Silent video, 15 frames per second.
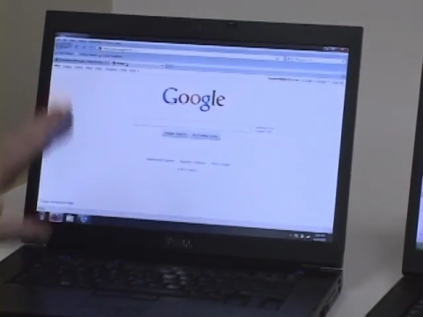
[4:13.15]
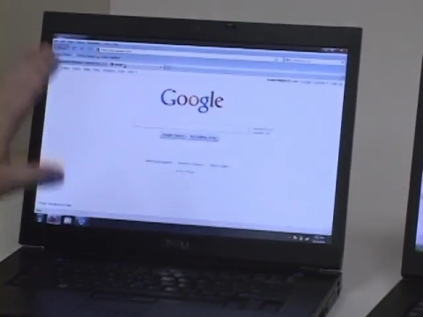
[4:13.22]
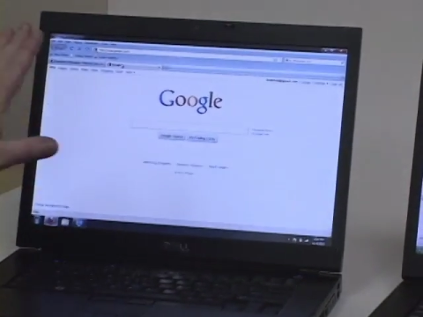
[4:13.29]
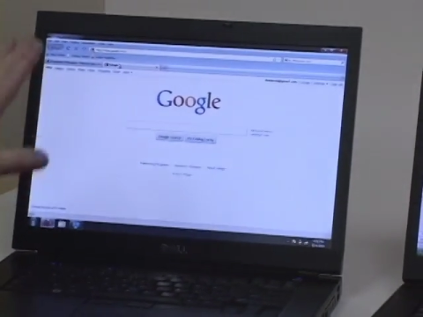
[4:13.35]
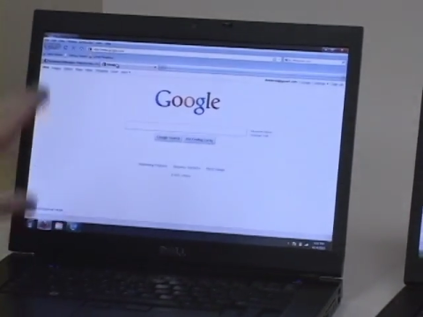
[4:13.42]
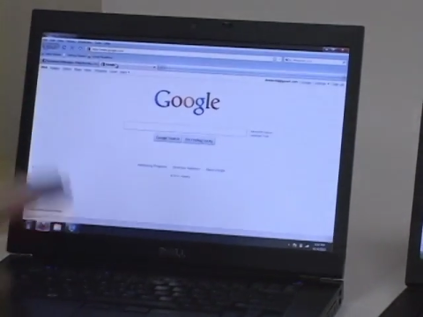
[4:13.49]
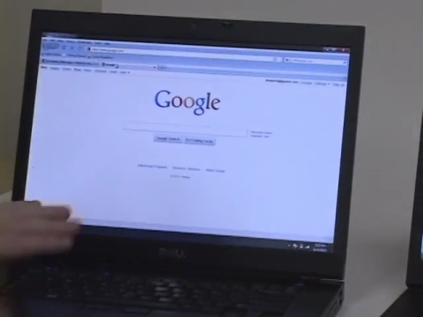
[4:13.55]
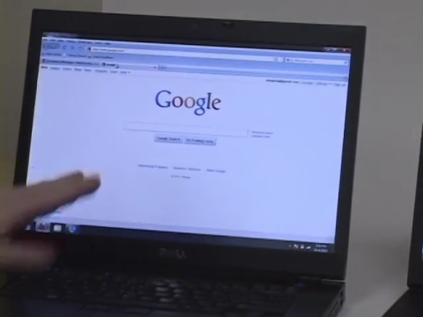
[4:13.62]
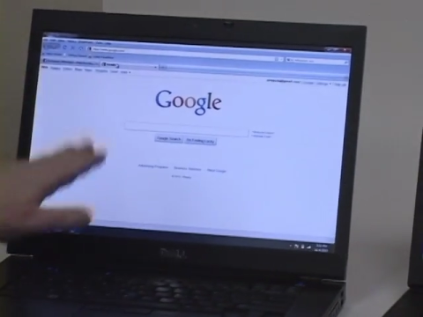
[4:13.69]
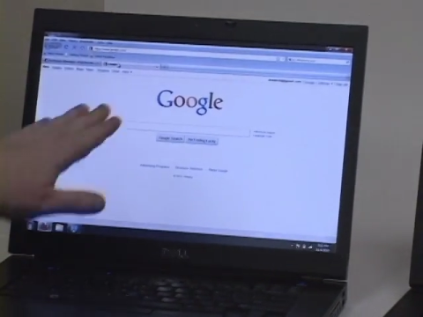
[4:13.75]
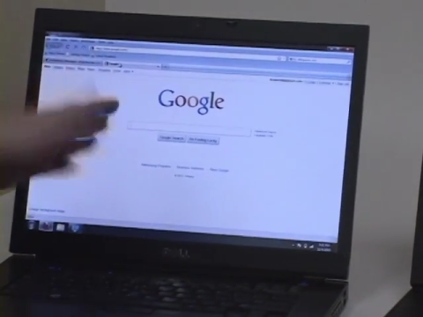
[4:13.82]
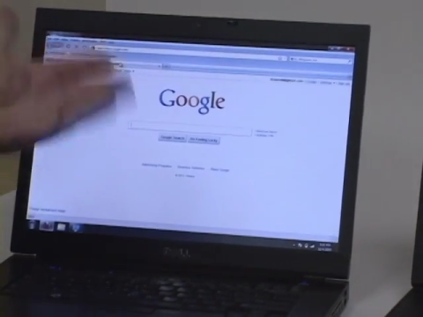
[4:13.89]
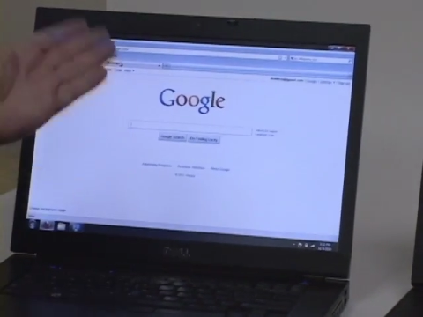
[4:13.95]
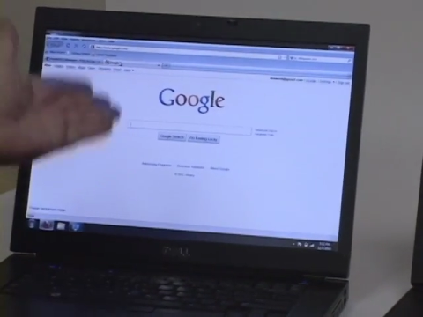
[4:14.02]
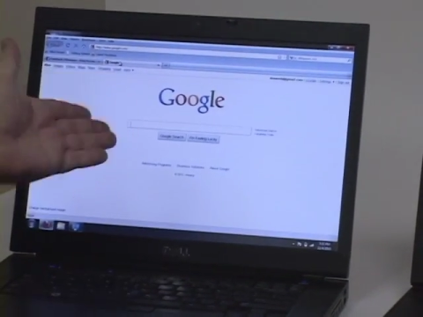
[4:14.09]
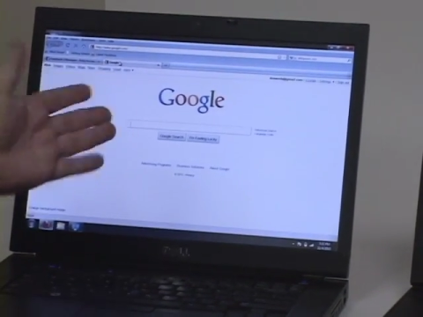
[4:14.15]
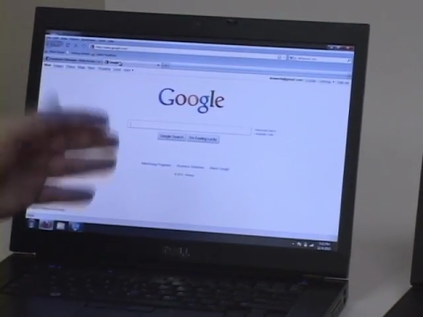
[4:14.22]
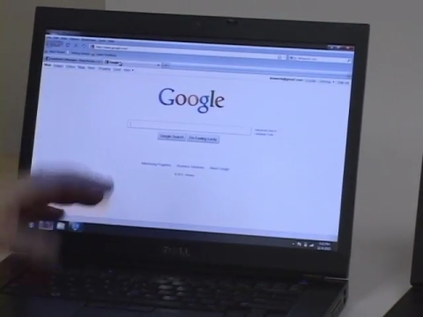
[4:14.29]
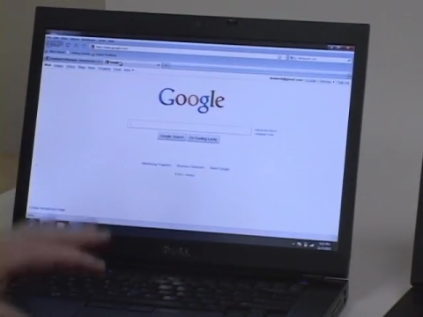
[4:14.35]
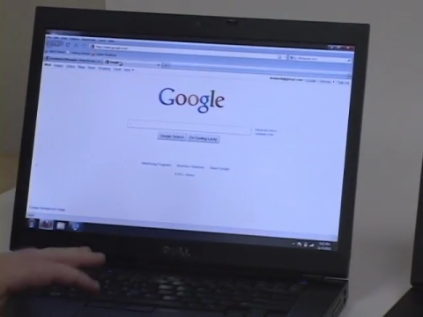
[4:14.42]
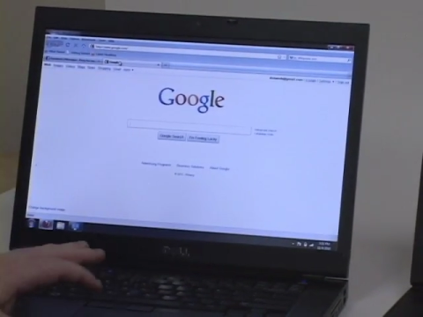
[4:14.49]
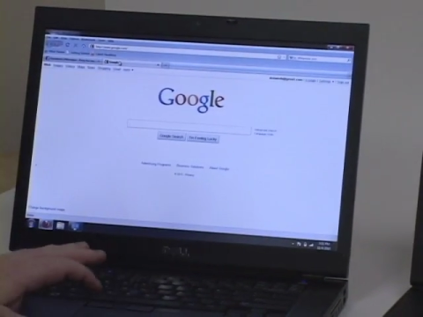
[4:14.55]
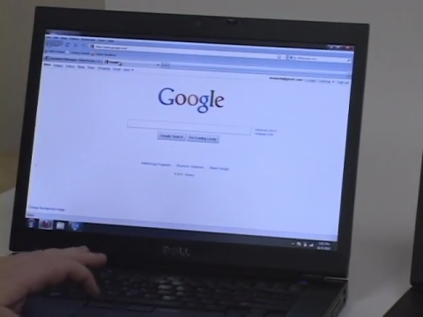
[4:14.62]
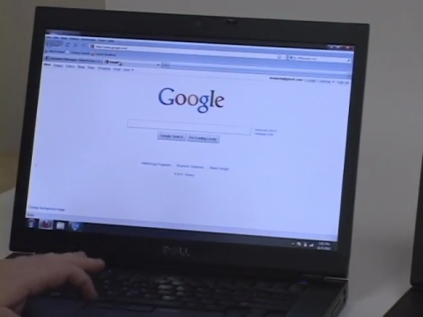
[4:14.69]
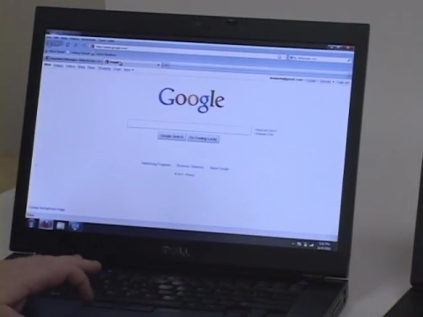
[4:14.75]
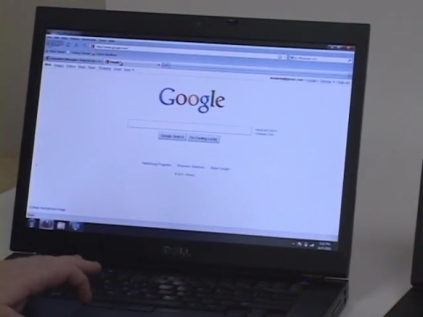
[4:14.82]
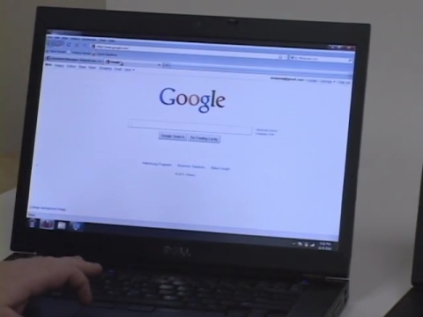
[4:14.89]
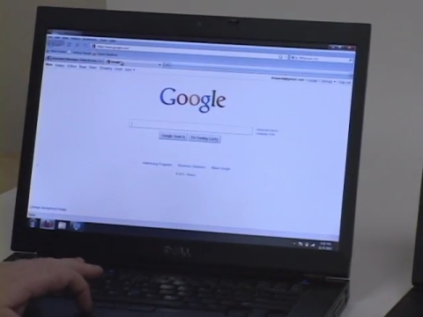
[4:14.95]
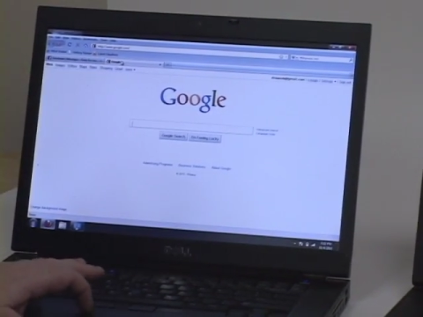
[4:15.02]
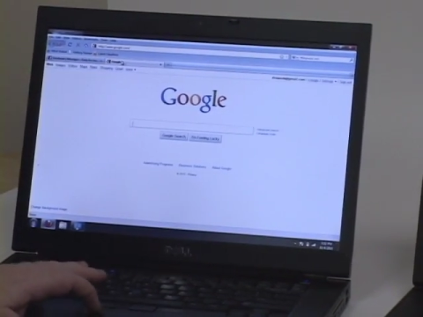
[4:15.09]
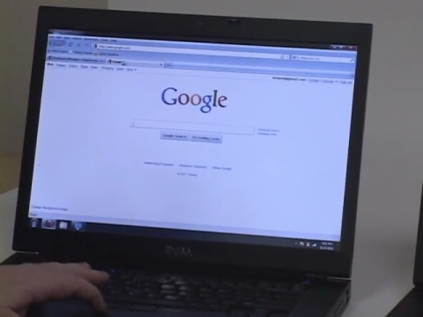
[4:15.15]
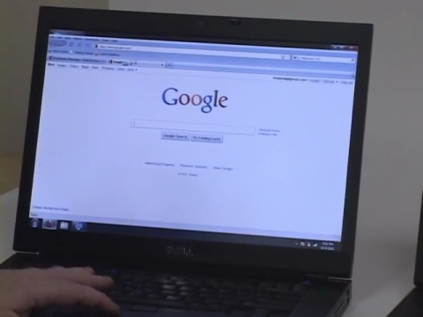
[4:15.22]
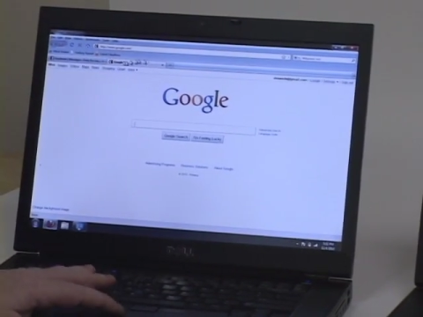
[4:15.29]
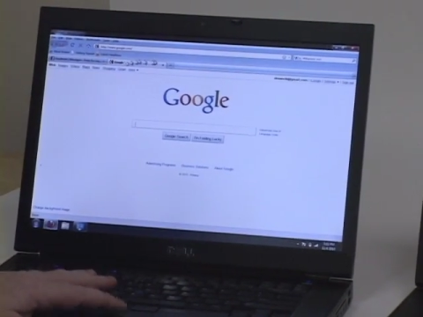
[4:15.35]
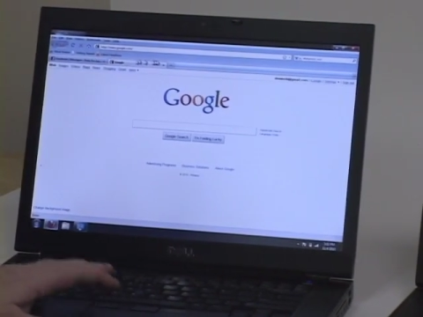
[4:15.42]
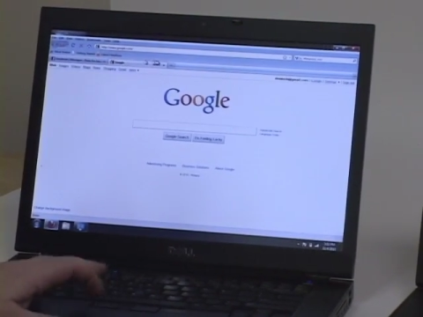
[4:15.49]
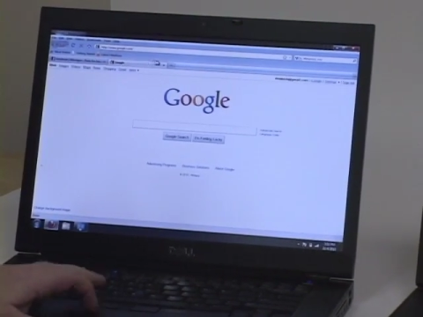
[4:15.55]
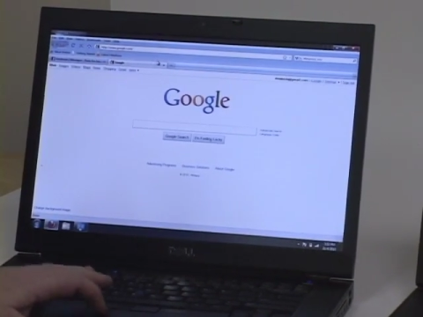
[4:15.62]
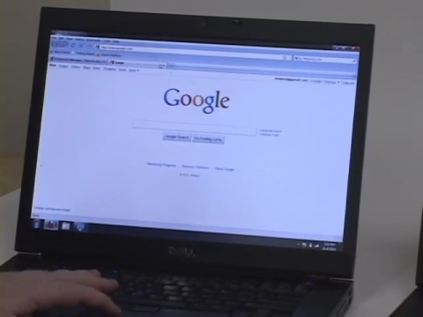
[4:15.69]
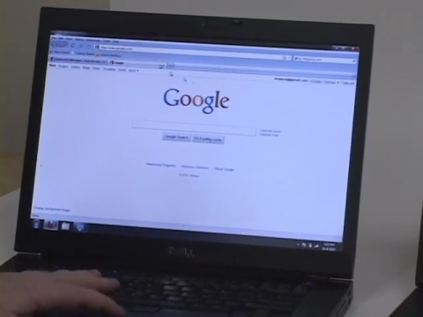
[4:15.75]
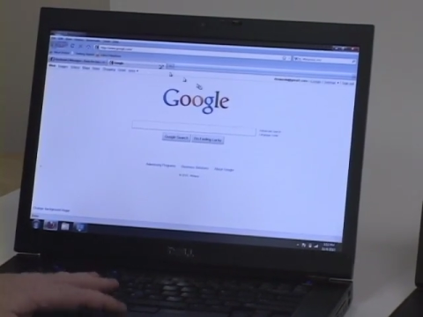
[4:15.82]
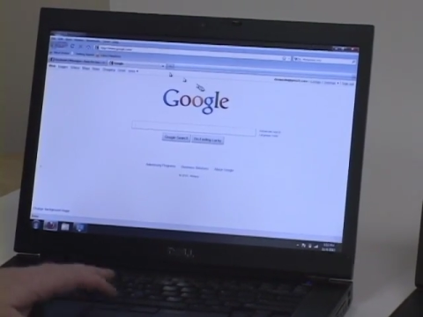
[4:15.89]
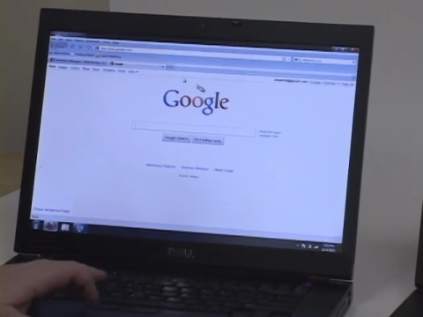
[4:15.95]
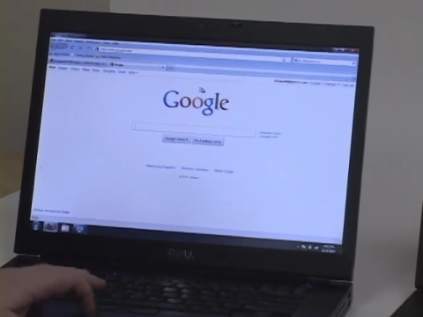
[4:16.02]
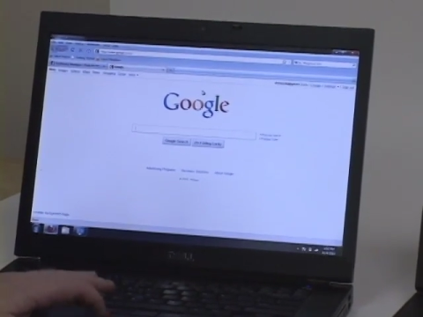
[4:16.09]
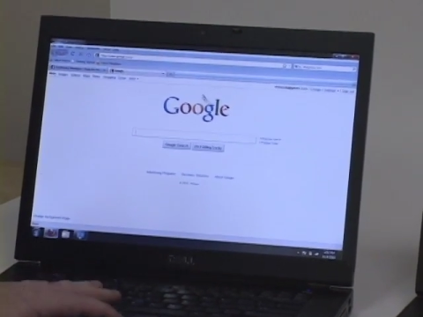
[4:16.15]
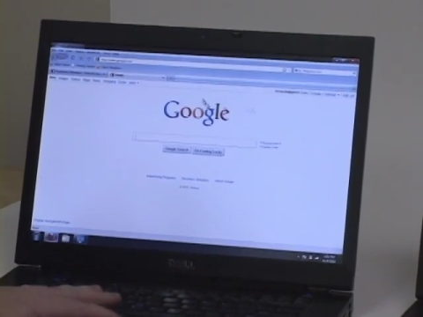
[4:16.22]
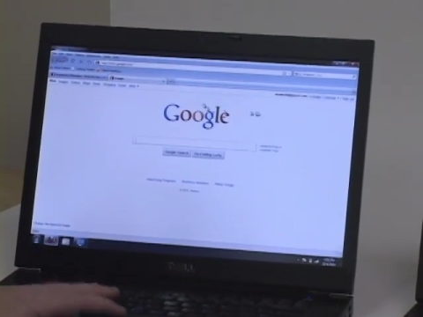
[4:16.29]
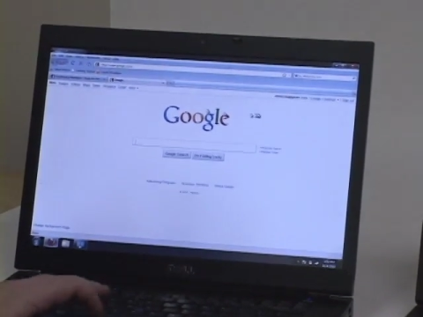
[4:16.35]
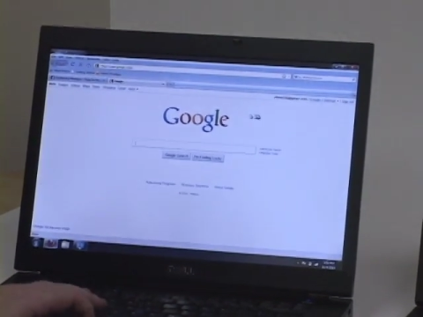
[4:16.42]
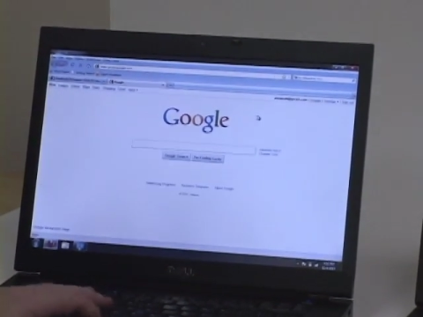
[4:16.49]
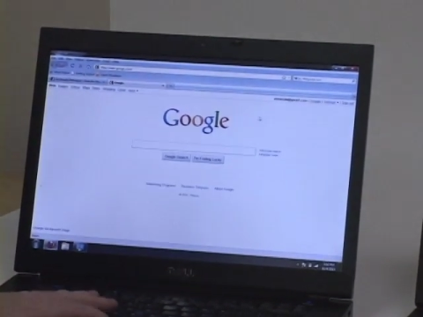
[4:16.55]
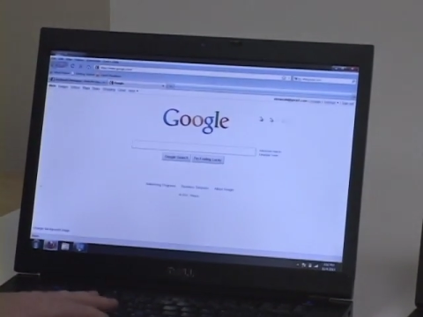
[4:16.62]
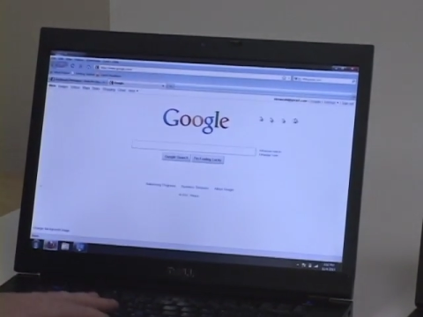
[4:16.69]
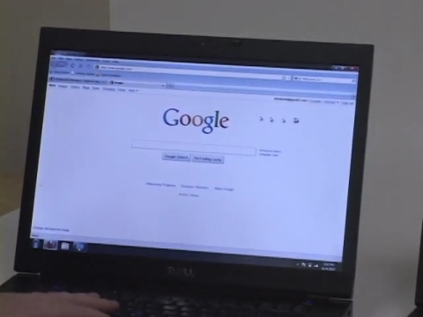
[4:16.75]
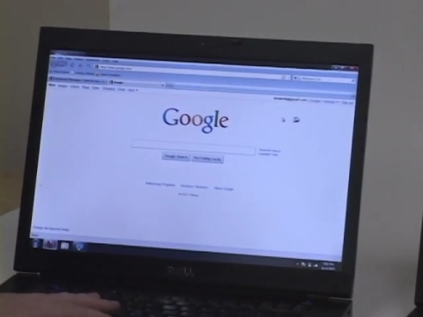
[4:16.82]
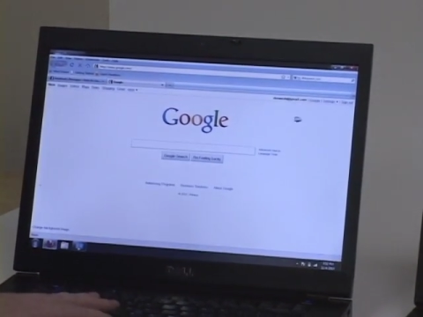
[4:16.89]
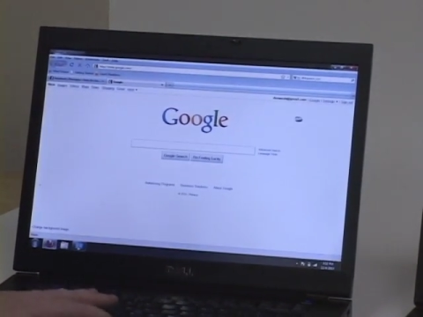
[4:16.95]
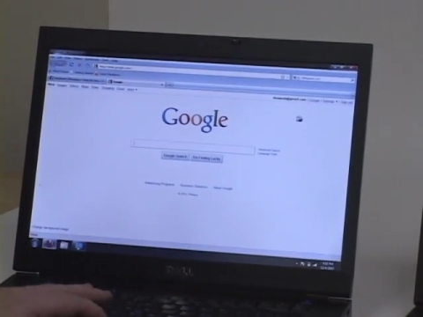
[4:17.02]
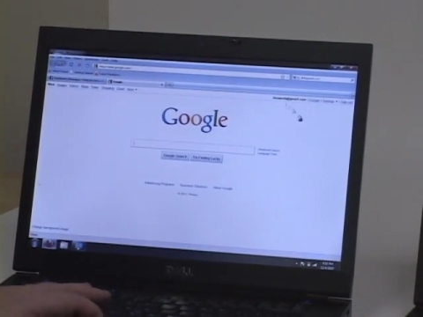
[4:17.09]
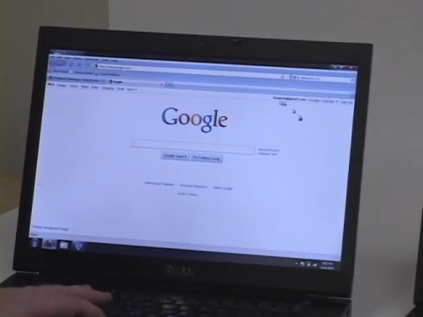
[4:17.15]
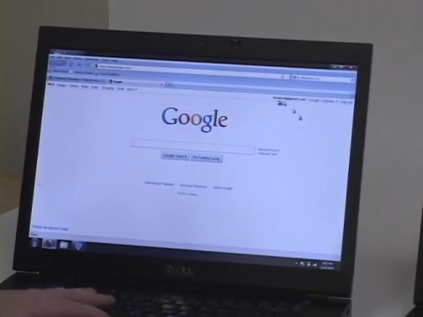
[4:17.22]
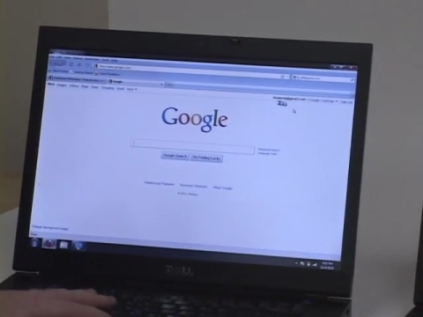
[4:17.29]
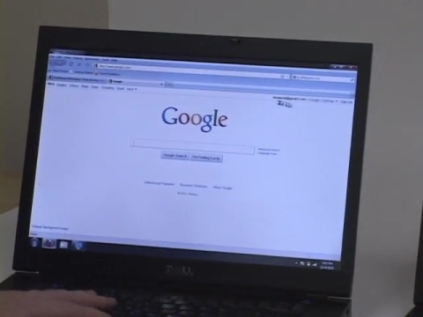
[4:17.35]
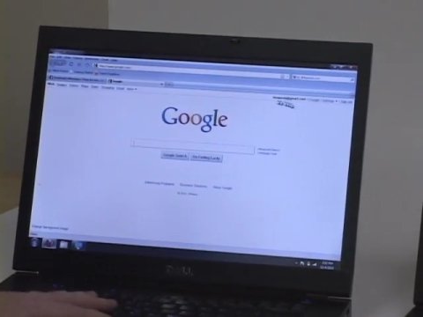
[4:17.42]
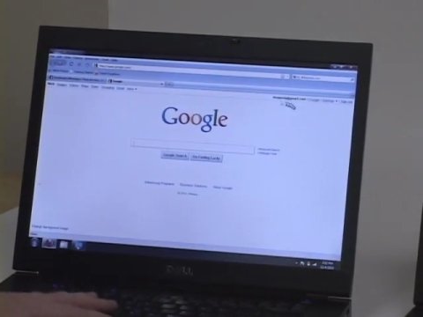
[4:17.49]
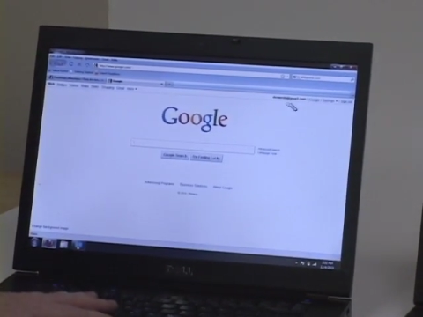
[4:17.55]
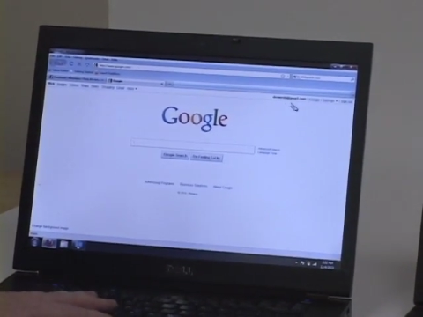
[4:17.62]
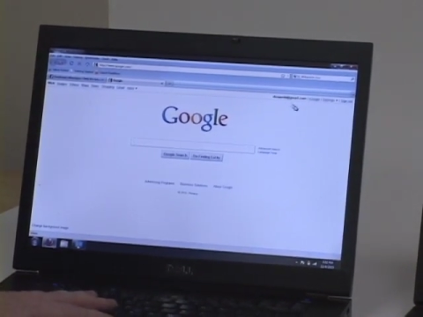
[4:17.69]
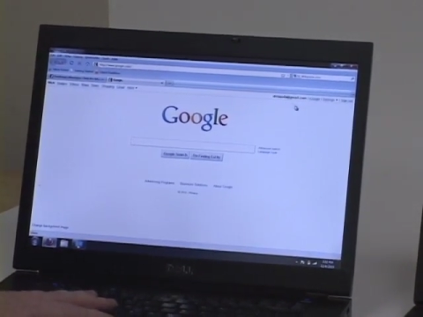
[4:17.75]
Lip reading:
(no speaker visible)